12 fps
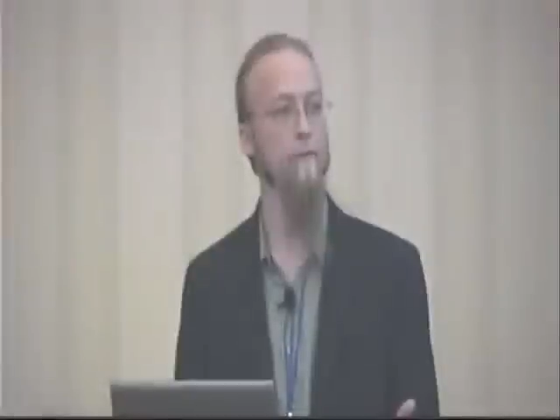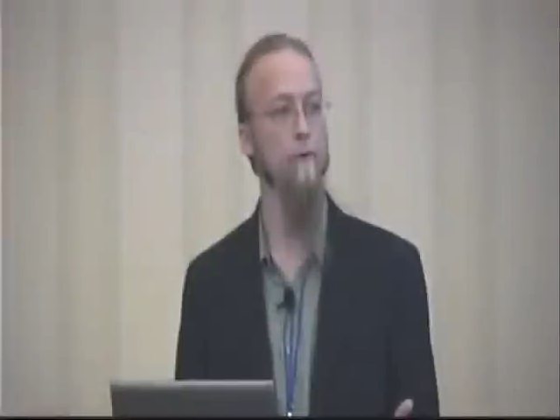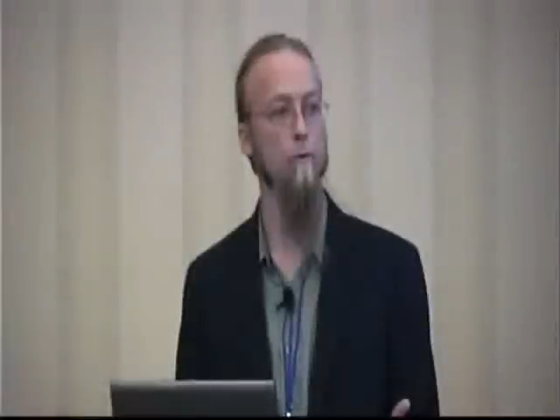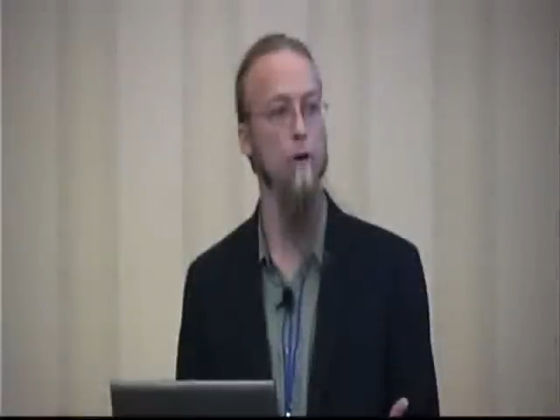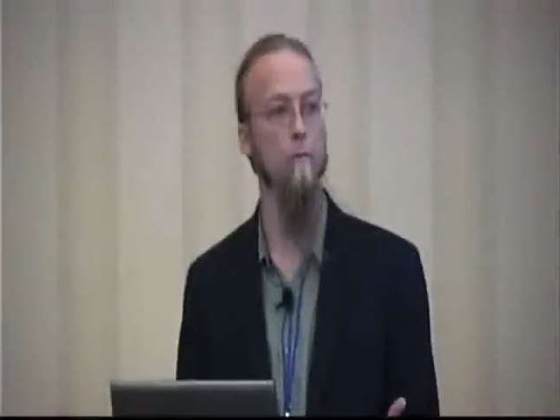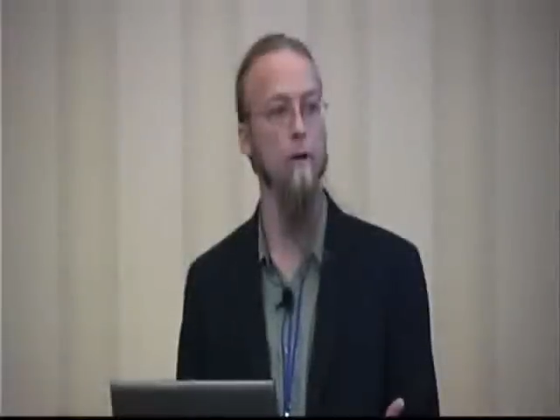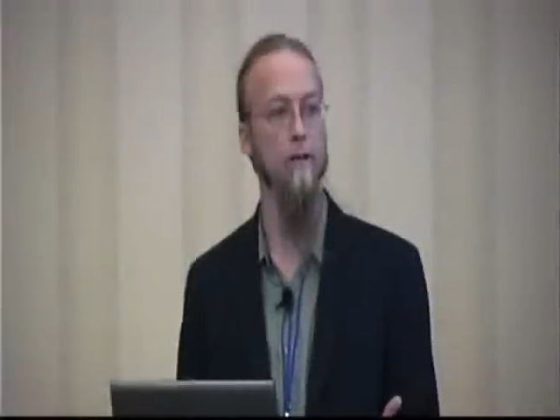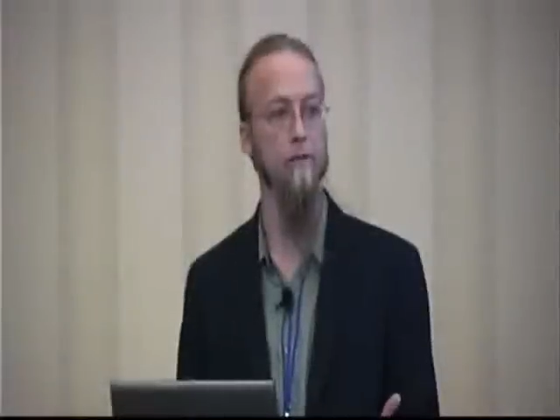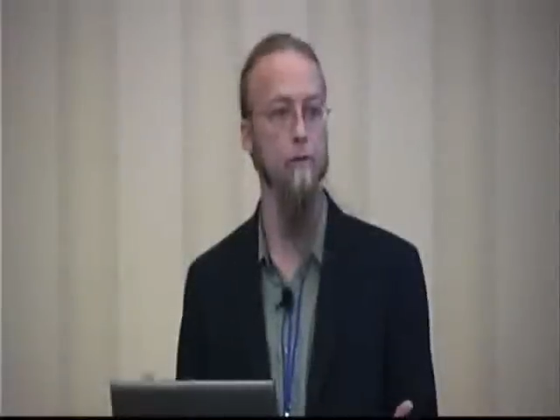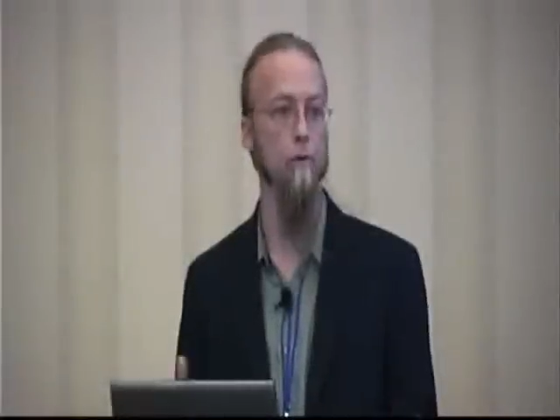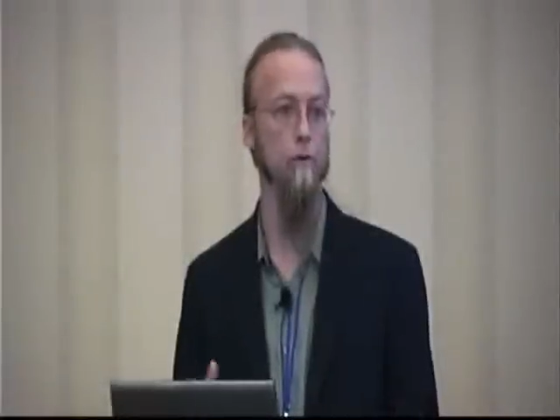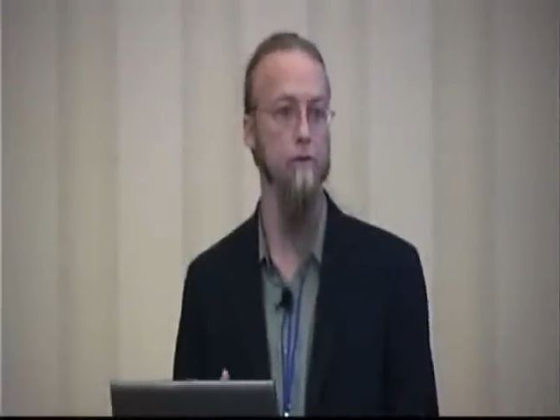if you will, but
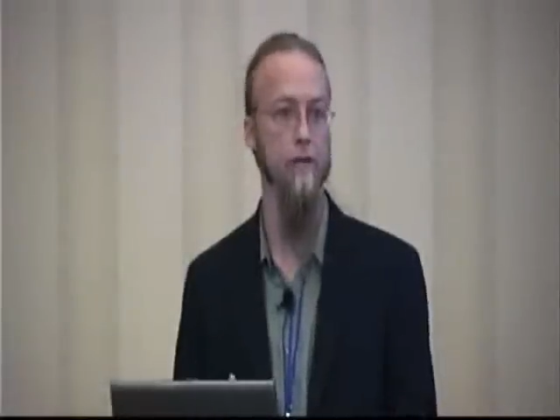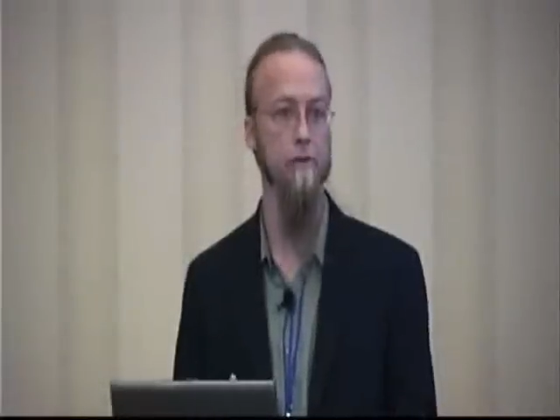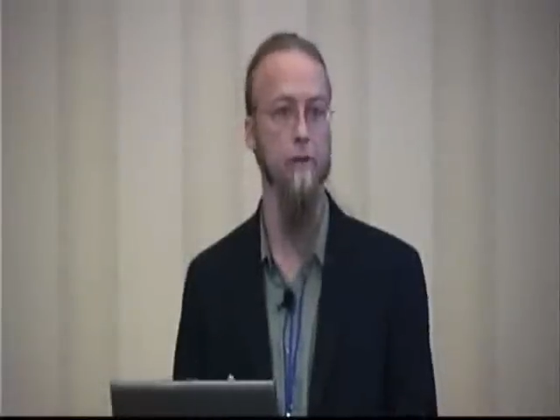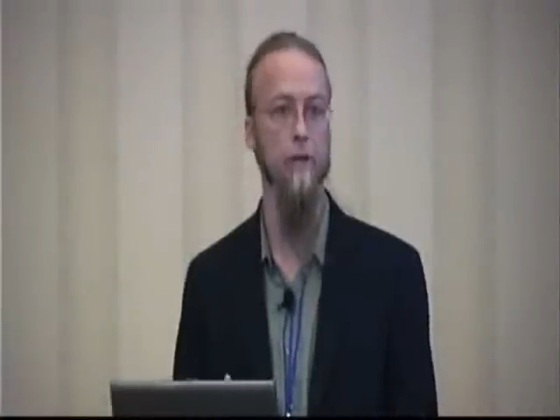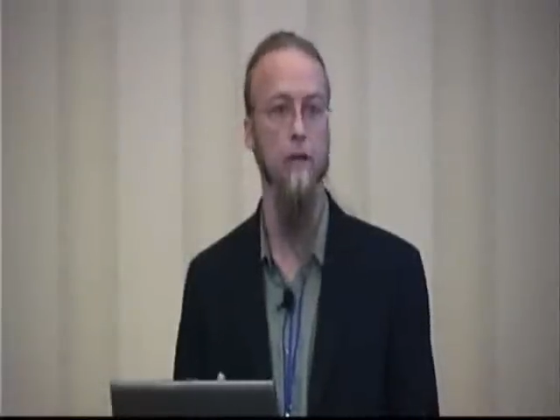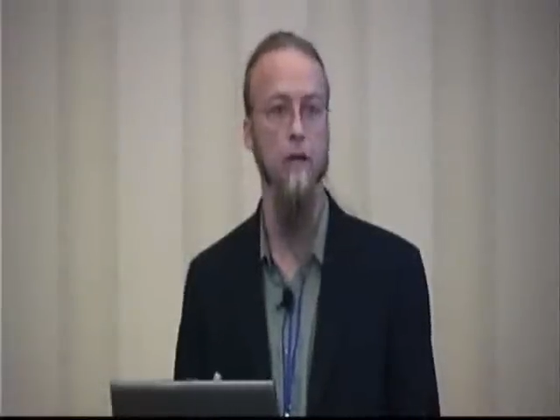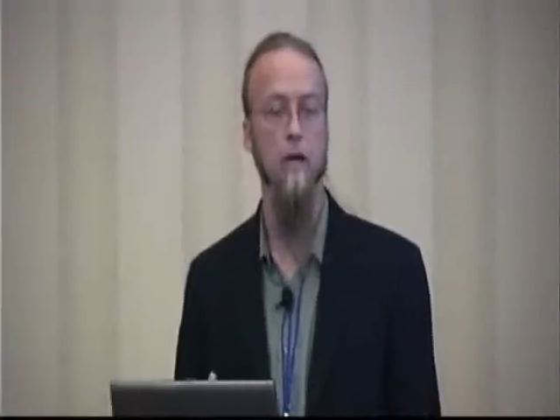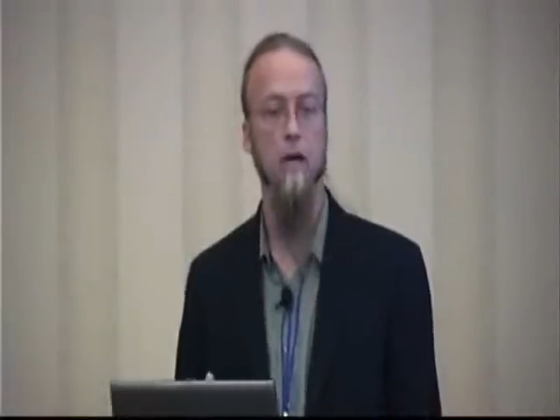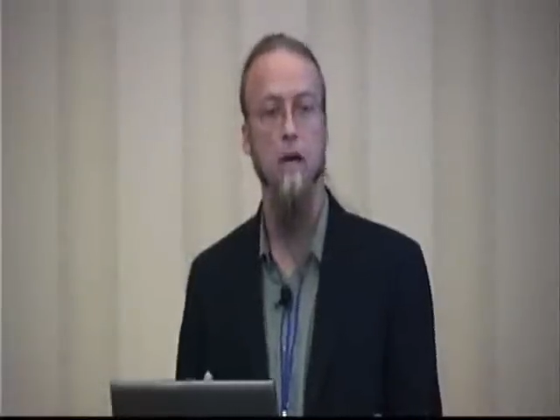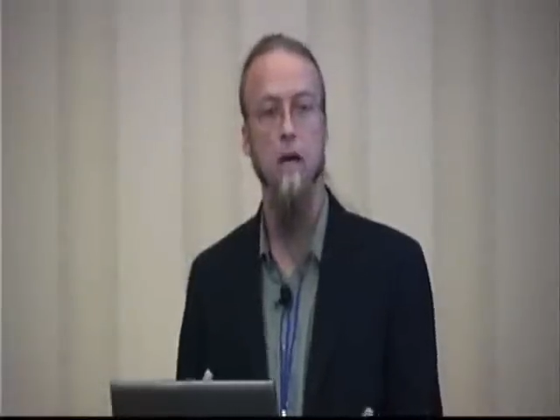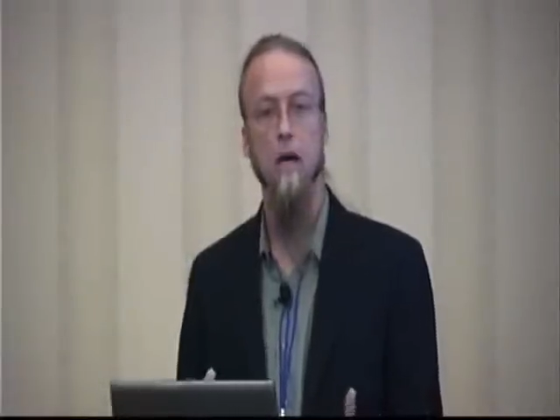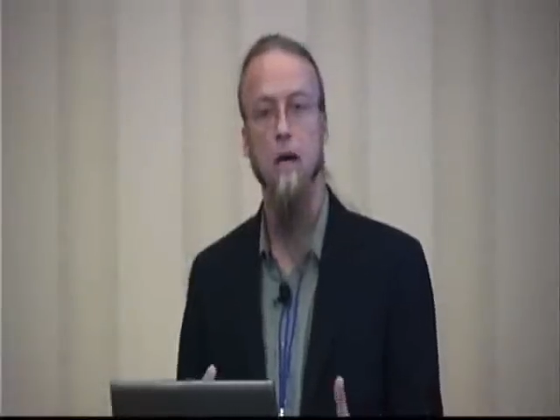it's Google-centric.
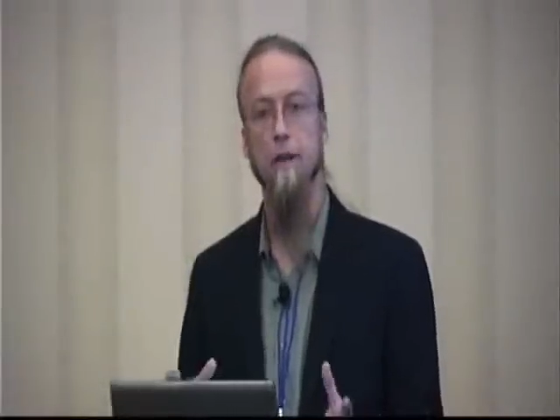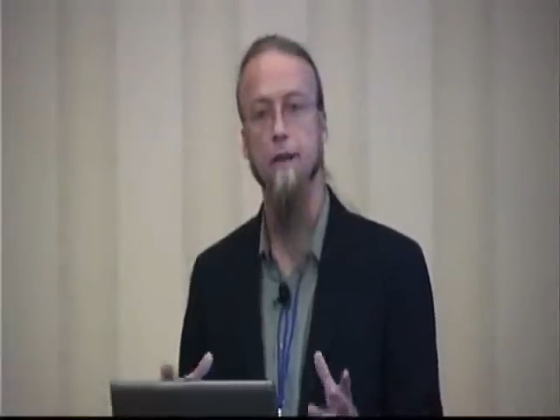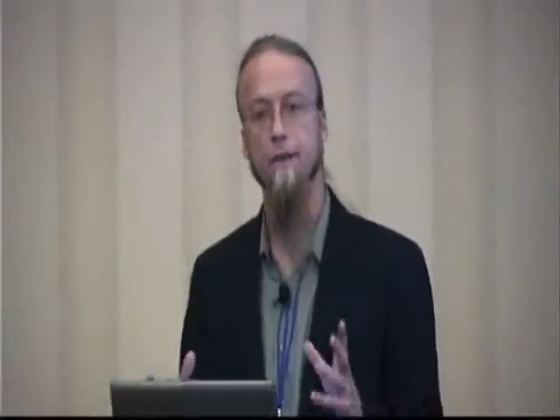The